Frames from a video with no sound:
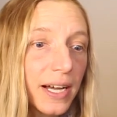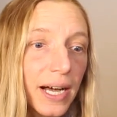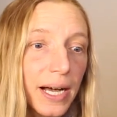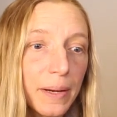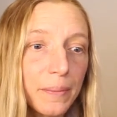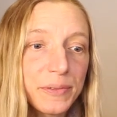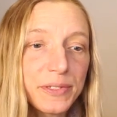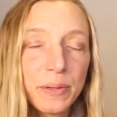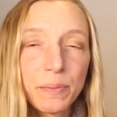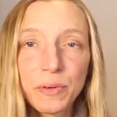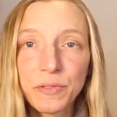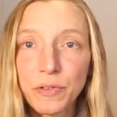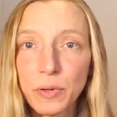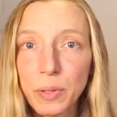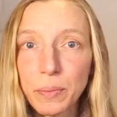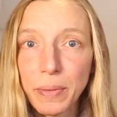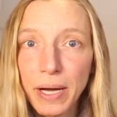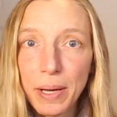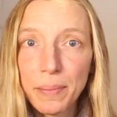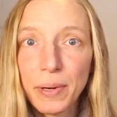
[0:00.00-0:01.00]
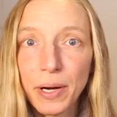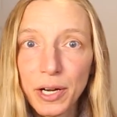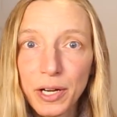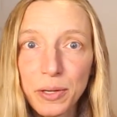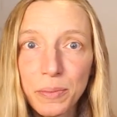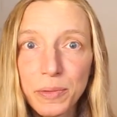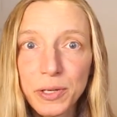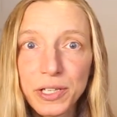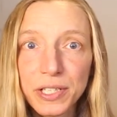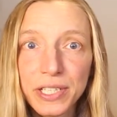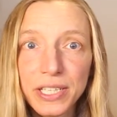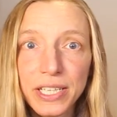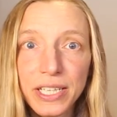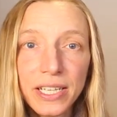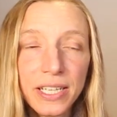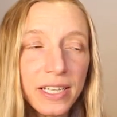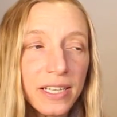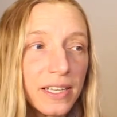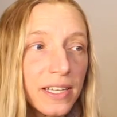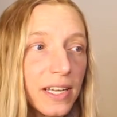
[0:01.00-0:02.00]
um, someone from the BIPOC
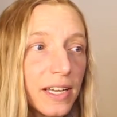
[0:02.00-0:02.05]
community,